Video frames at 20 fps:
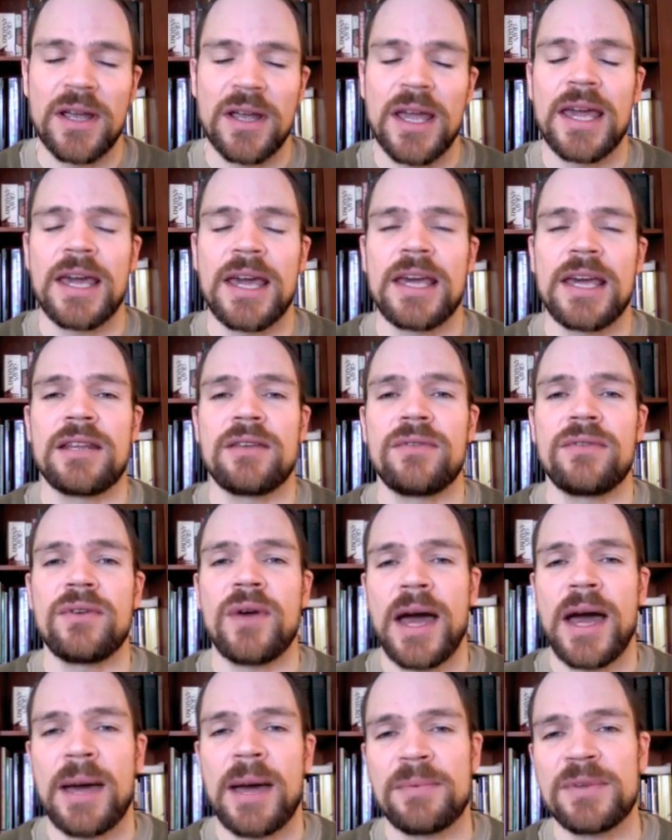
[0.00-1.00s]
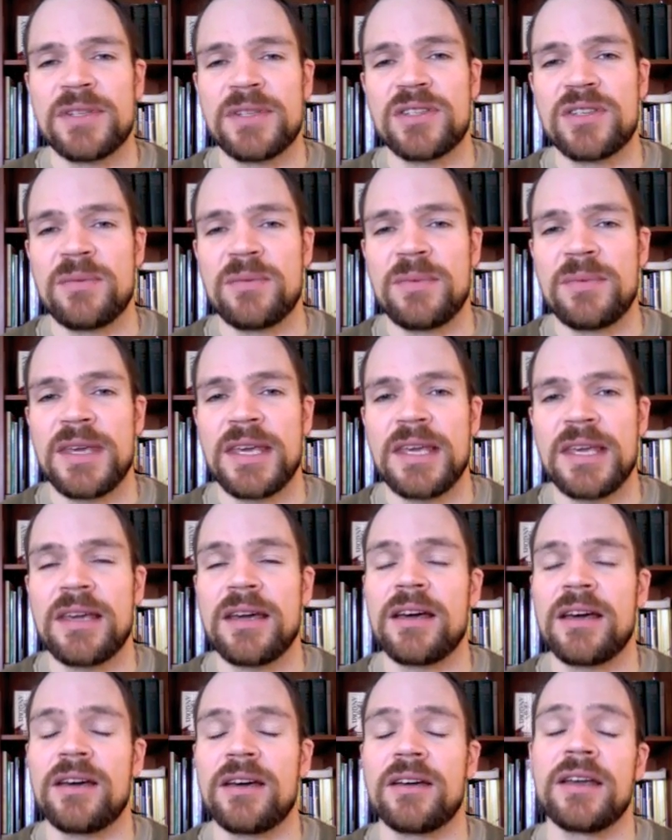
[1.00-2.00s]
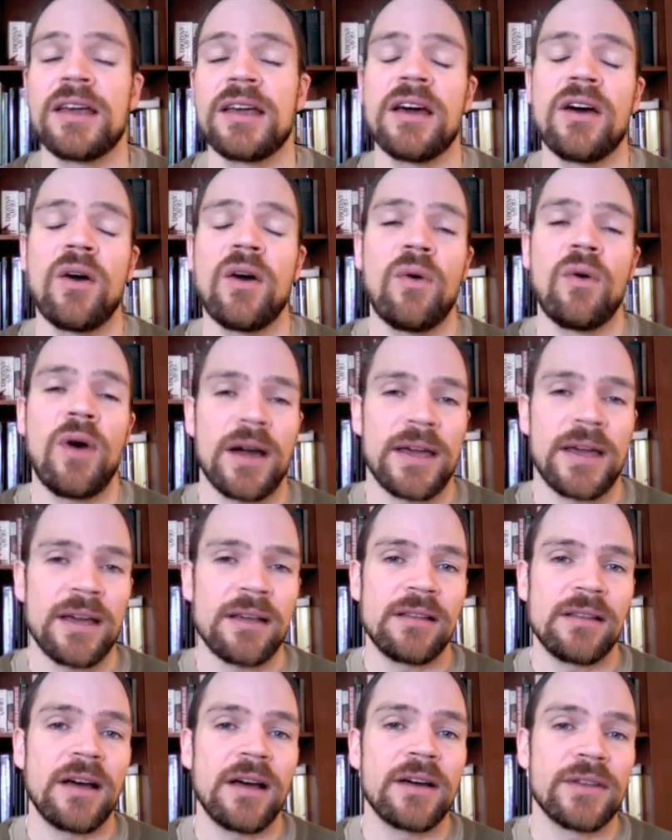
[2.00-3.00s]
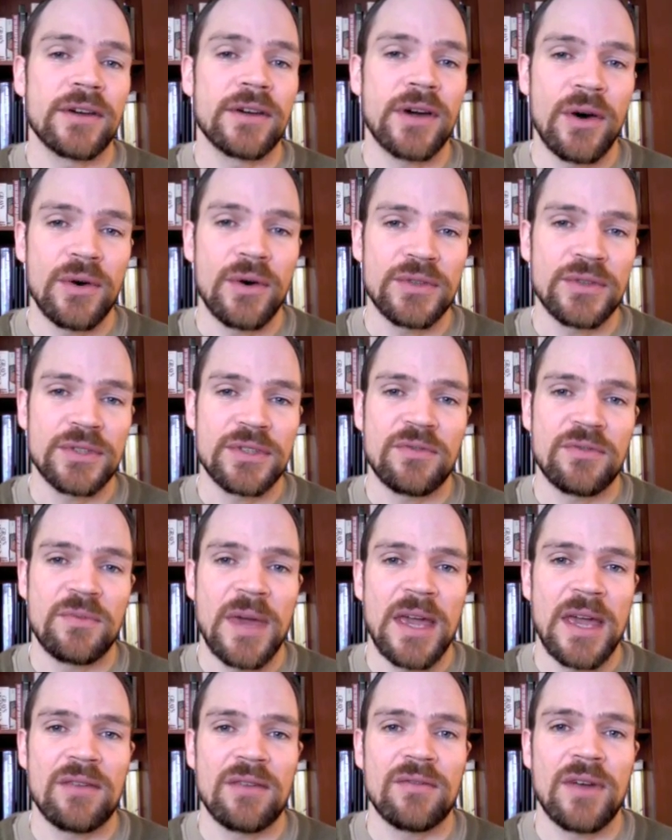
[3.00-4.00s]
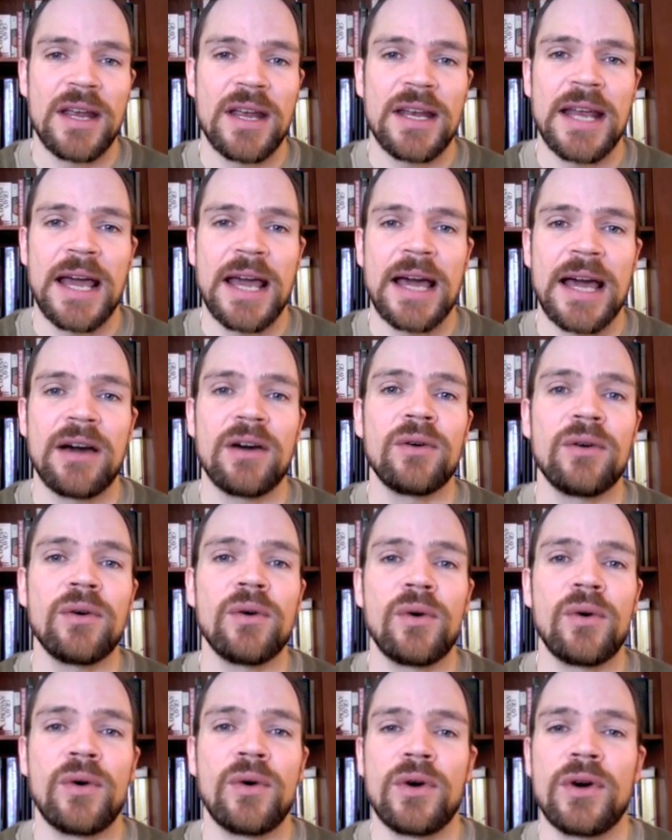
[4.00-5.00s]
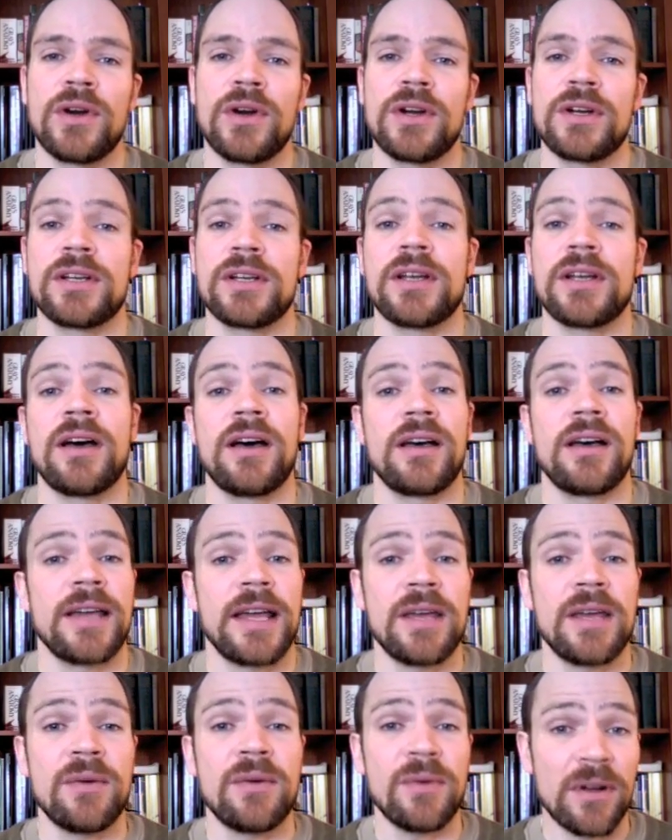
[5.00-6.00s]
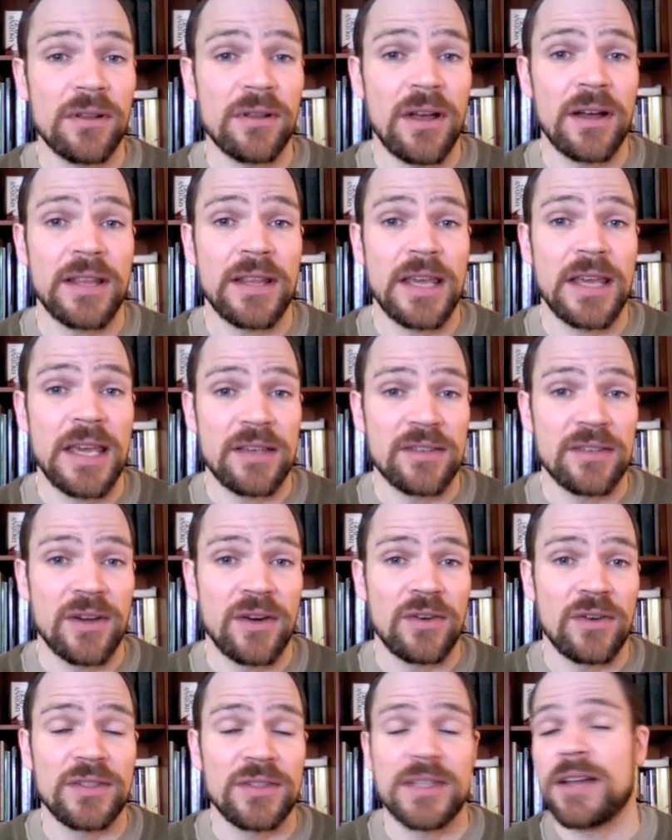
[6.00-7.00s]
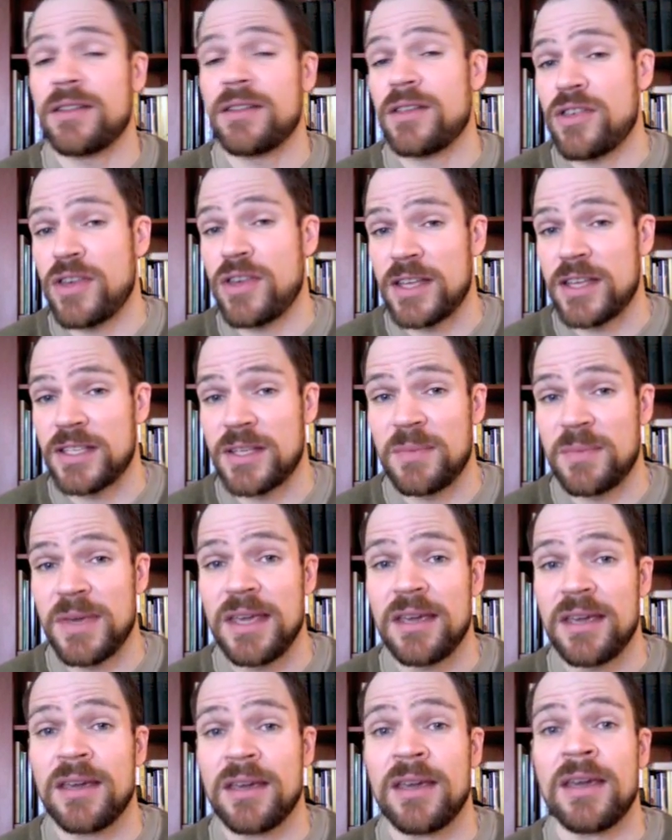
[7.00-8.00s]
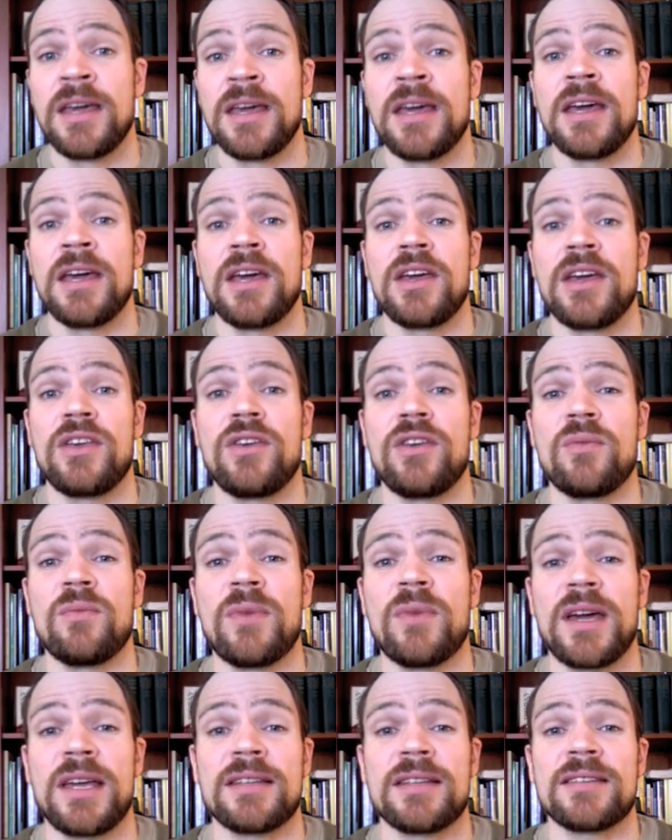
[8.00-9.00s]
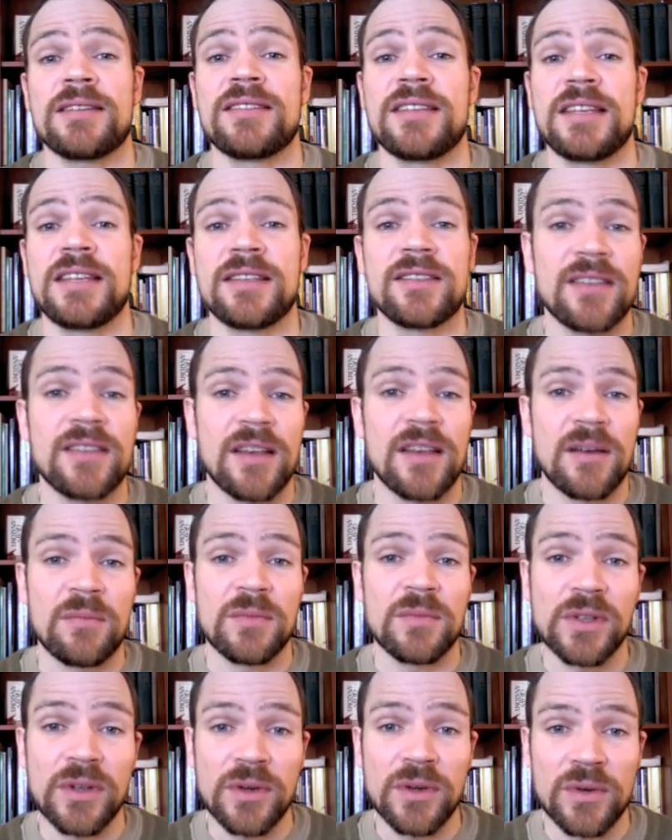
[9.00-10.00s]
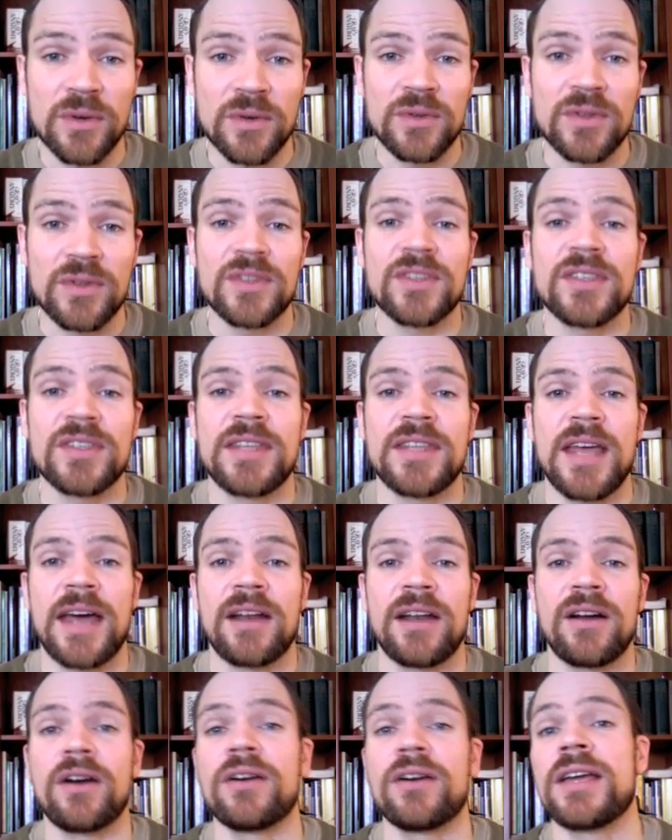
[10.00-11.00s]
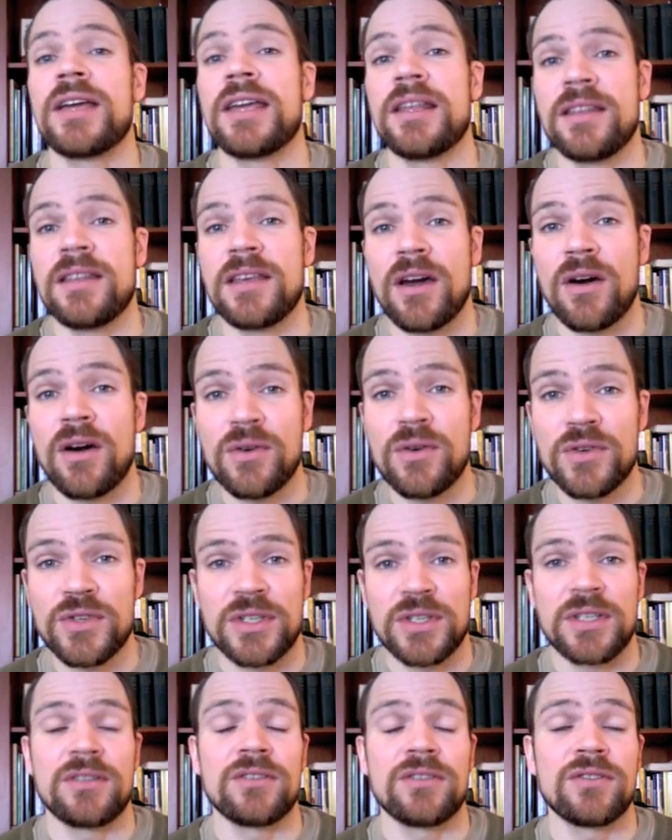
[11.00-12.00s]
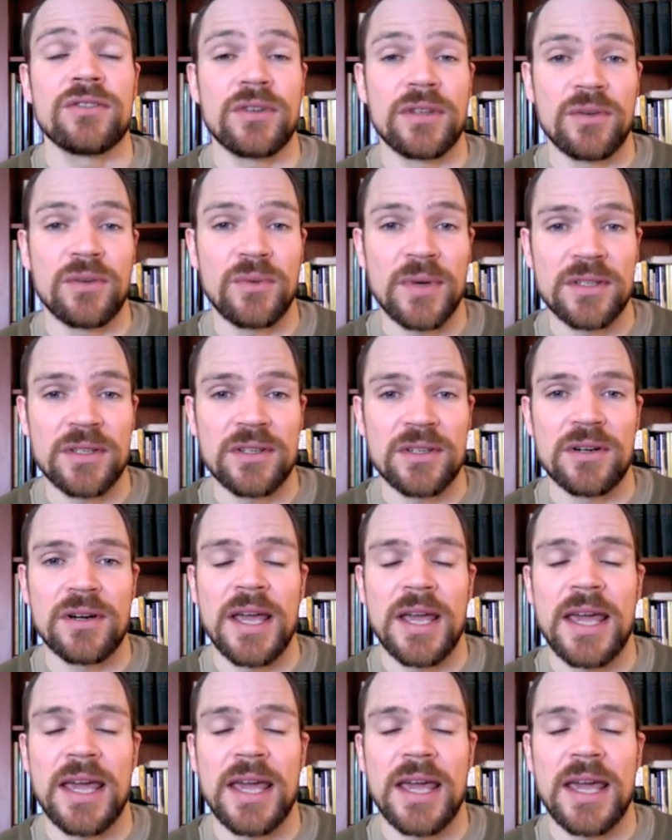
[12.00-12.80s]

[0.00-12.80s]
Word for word: And if you happen to be uh, walking along the coast of Maine right now or uh, anywhere along the east coast down the Chesapeake, you might see some loons that are in the ocean during the winter.